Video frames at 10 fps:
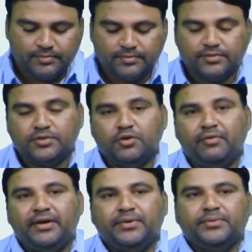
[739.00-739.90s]
So
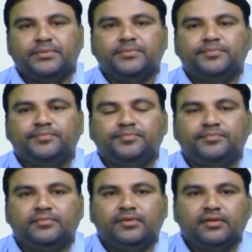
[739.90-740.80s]
Y22.
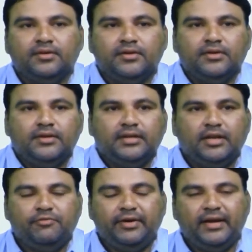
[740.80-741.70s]

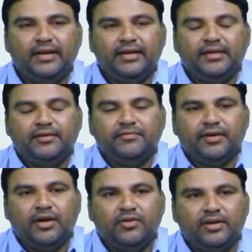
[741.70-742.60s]
Now finally, we
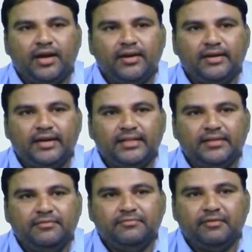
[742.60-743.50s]
have to calculate
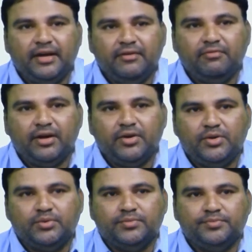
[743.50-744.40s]
the
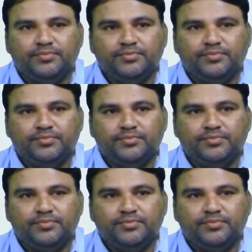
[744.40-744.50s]
Y12.